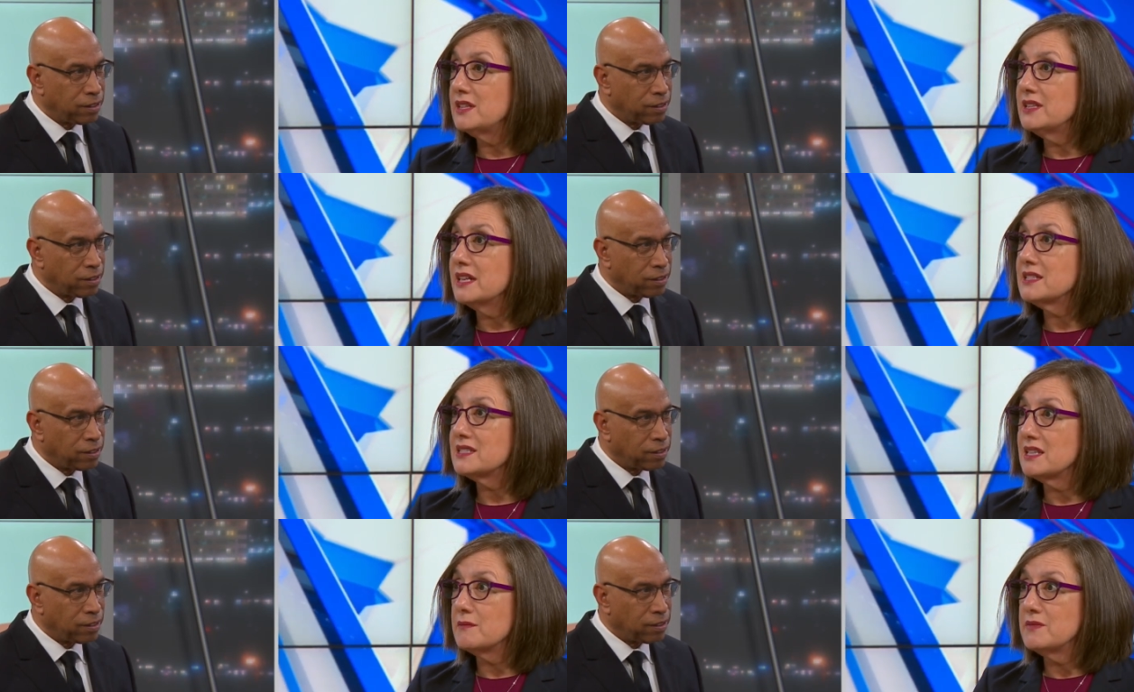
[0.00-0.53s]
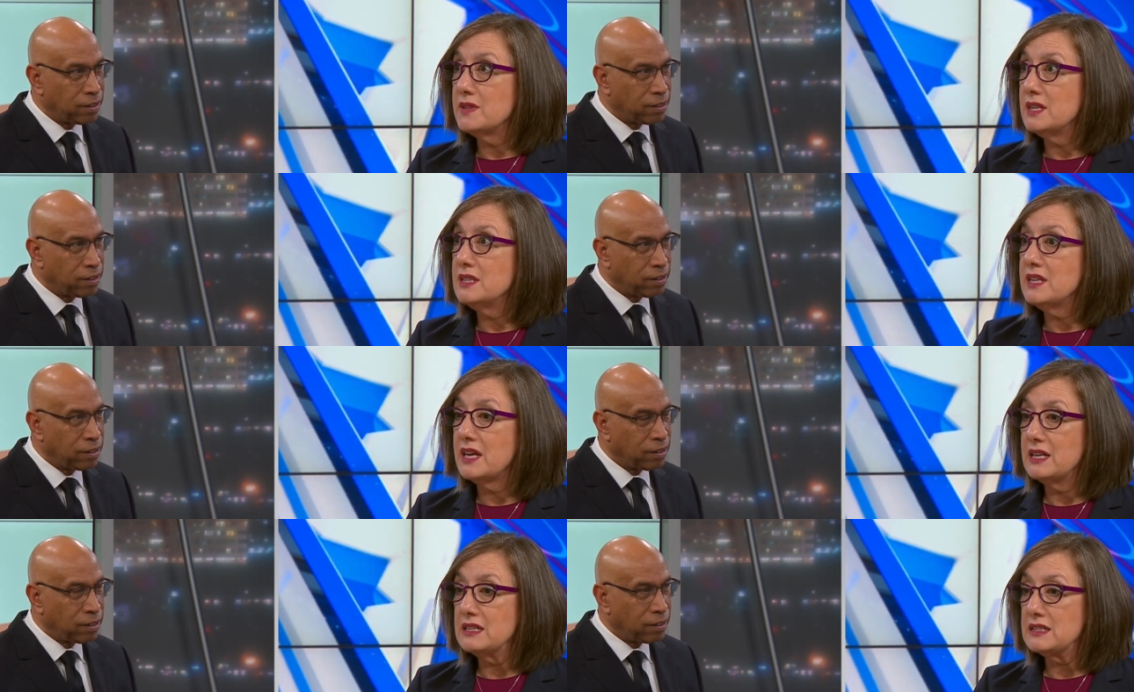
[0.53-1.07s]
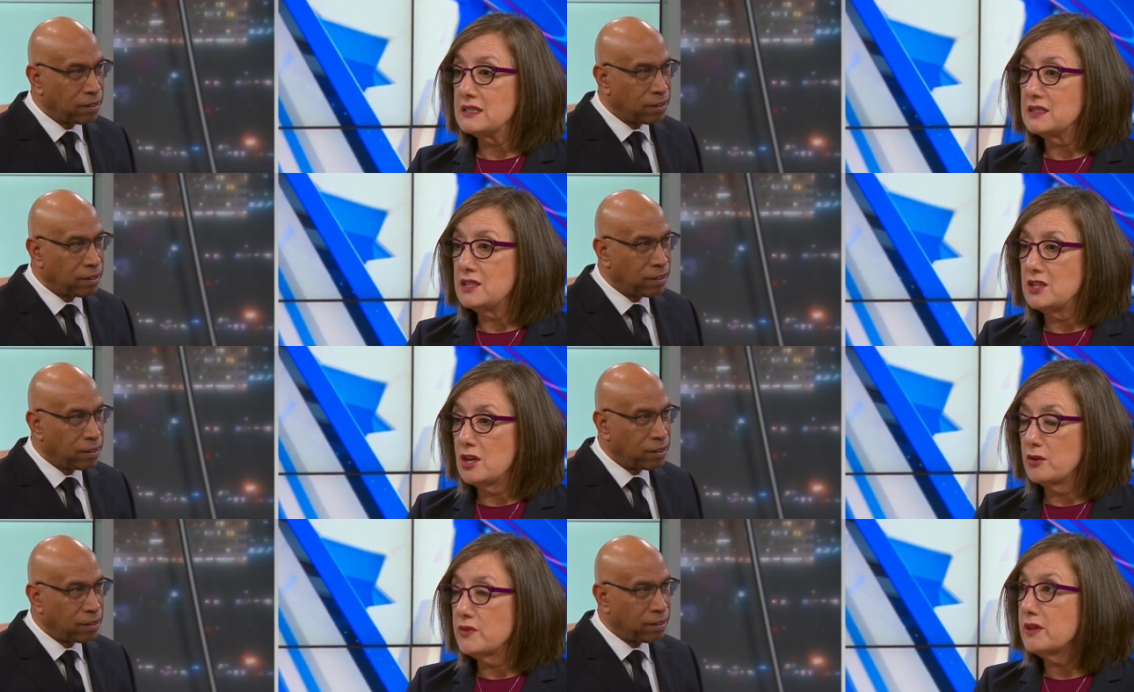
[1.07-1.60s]
Speaker 1: that's something that is, you
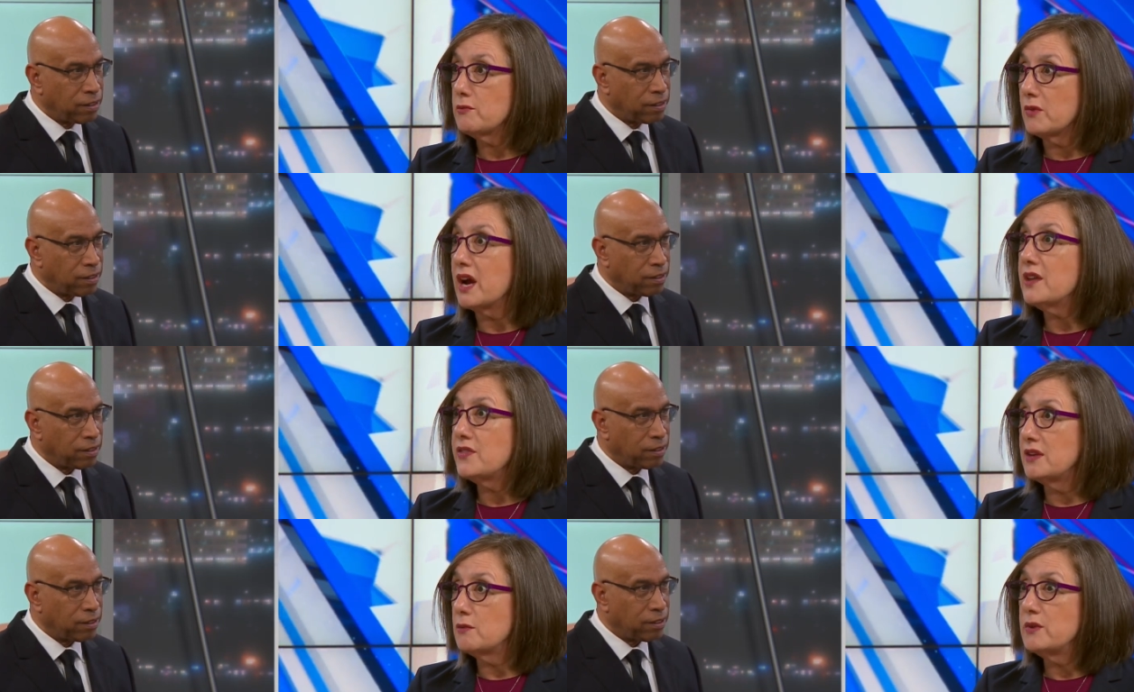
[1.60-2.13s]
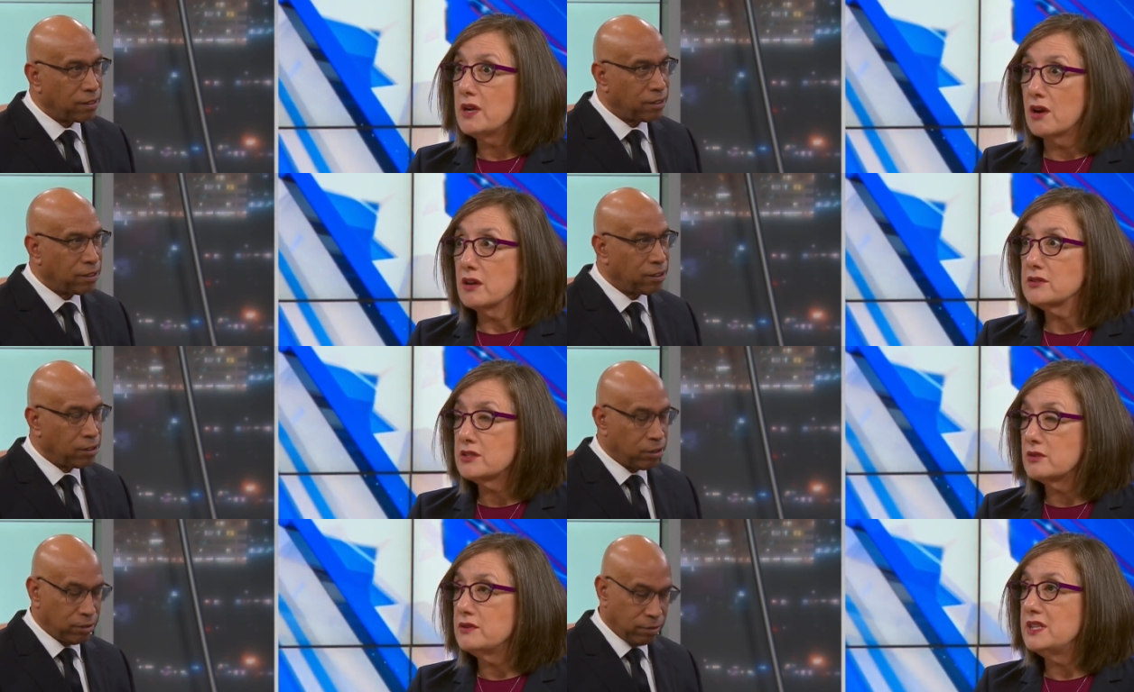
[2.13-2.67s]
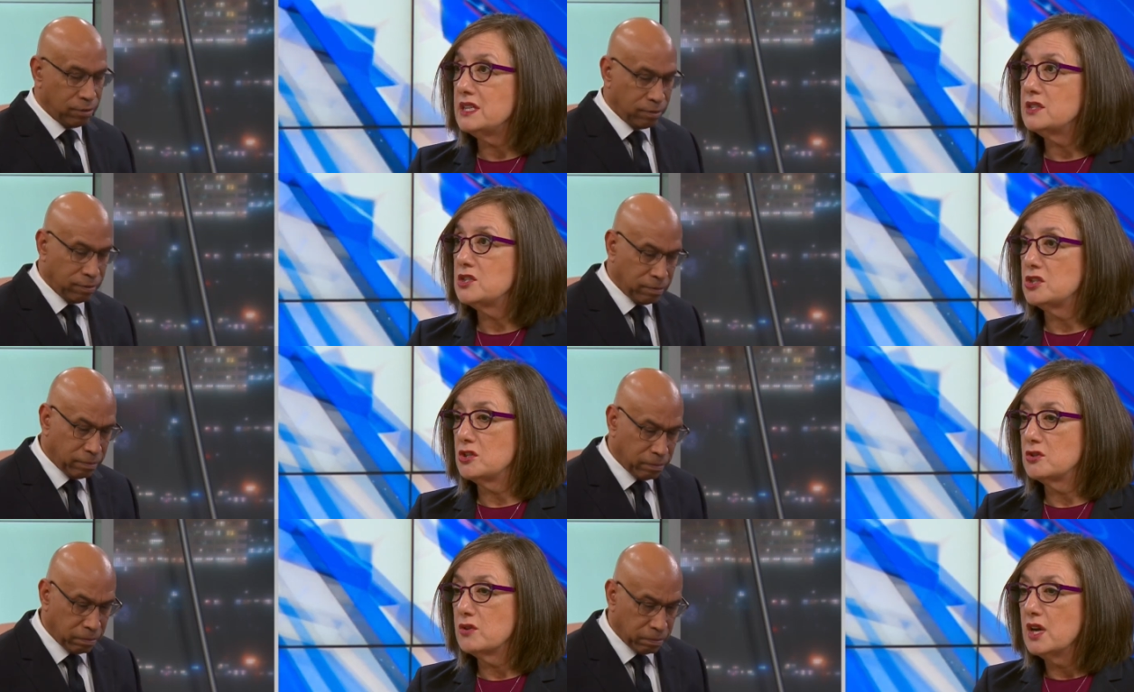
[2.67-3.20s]
know, that I think we also need
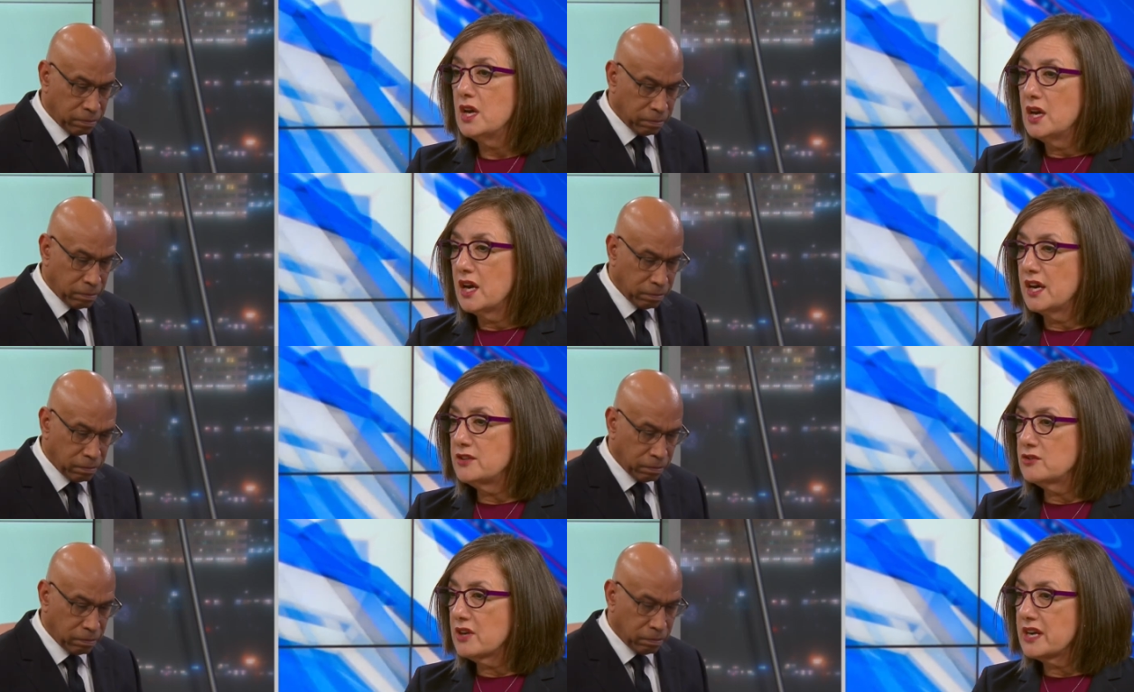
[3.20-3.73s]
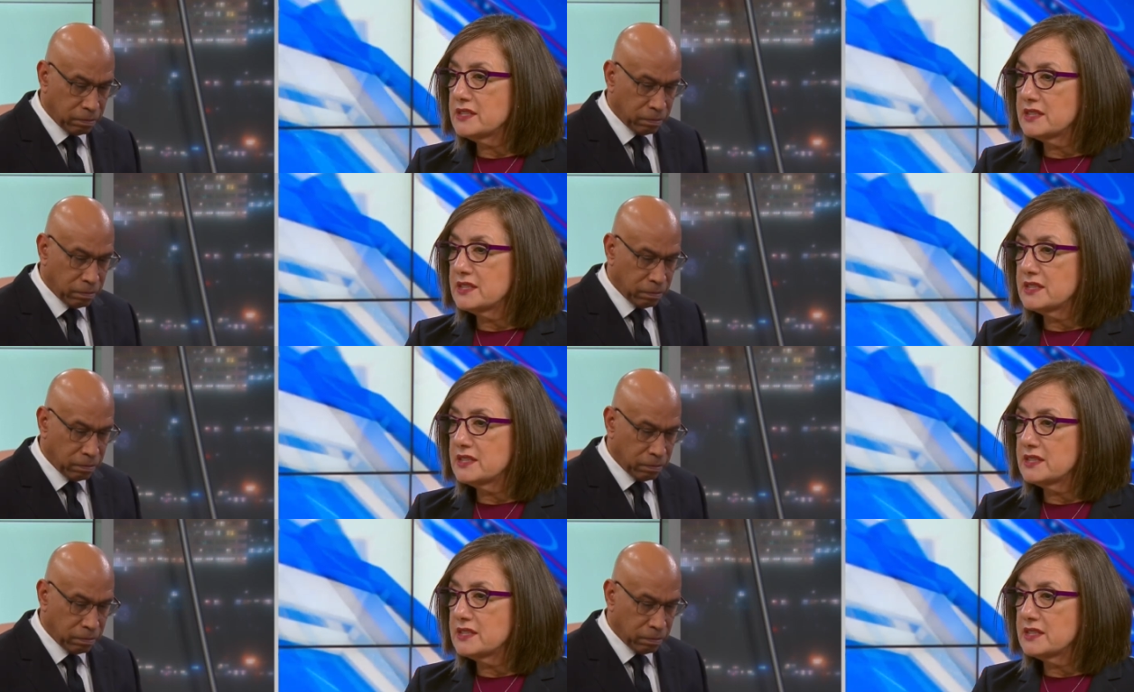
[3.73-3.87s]
to address.